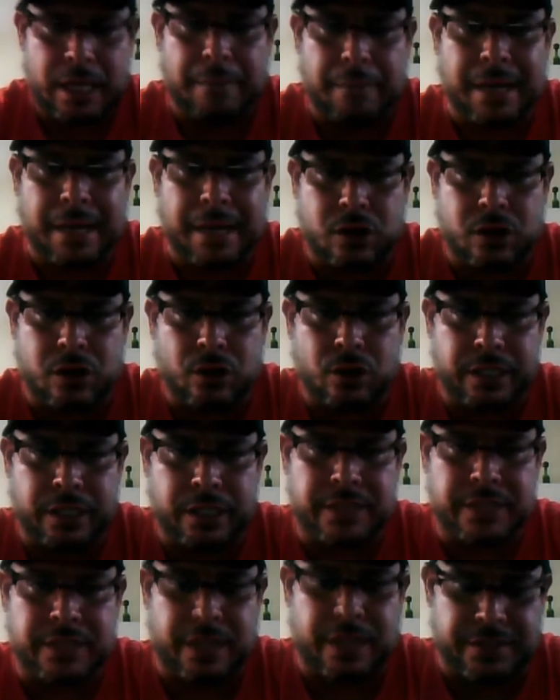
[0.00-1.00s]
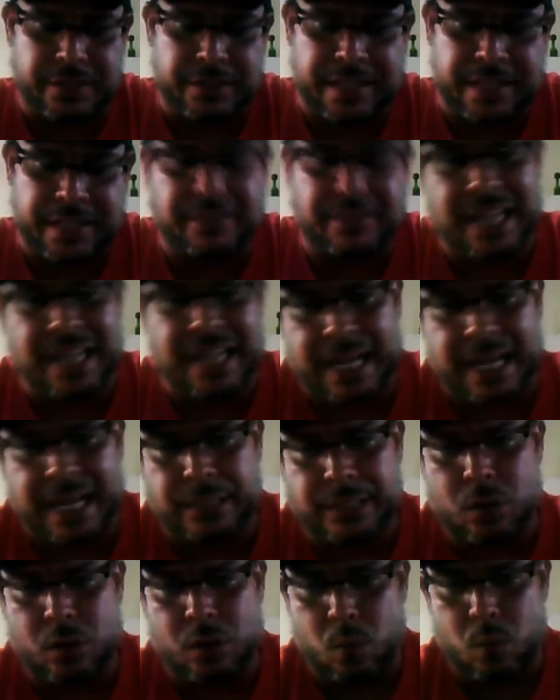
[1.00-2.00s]
and my code is seven
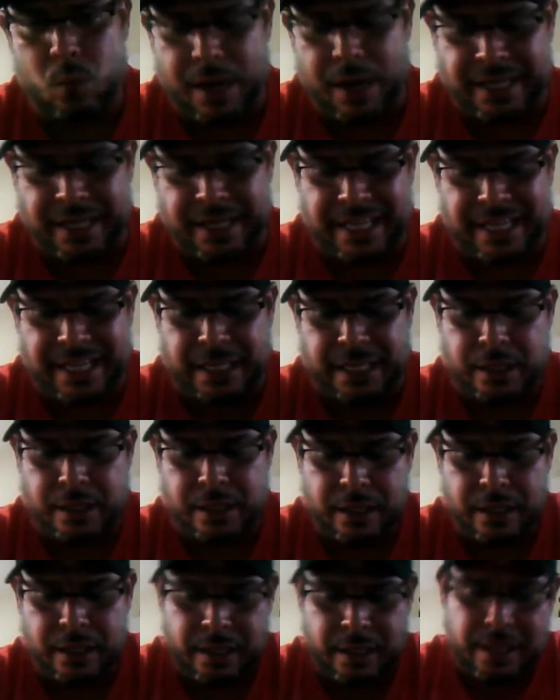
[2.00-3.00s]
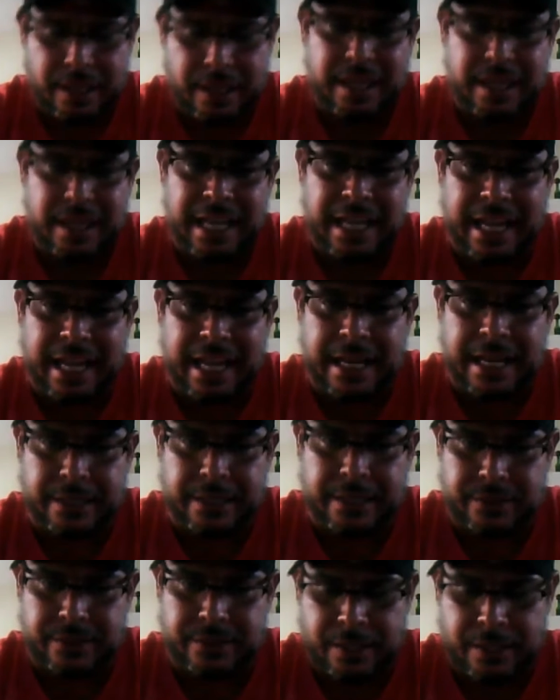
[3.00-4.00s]
eight one E
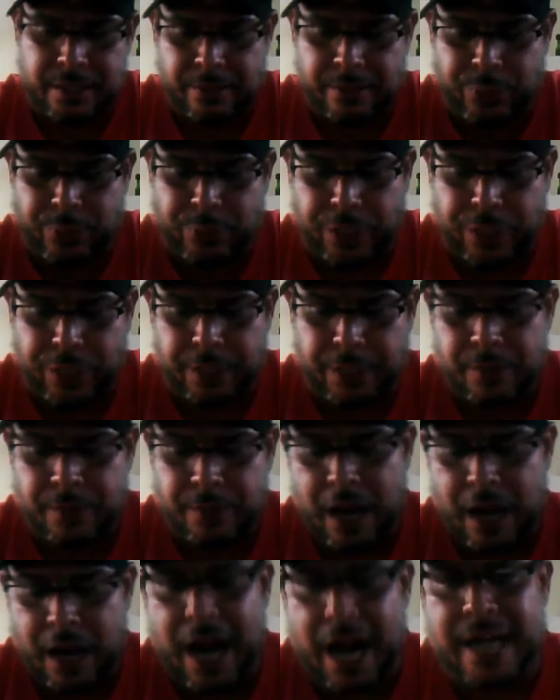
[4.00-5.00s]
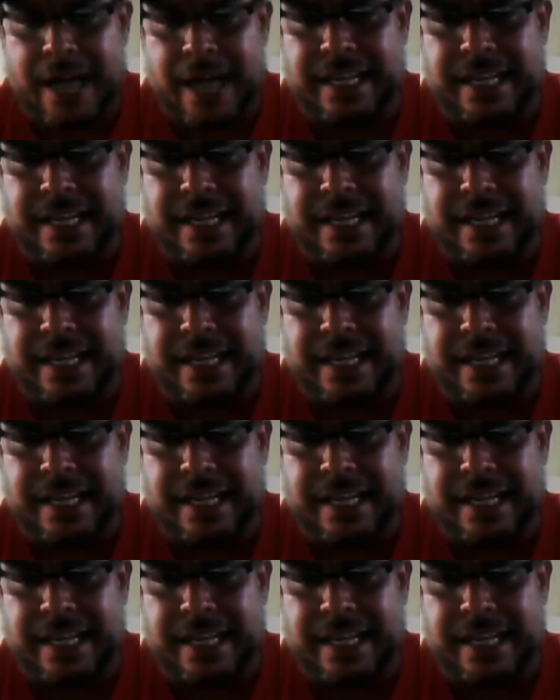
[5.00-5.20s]
eight three I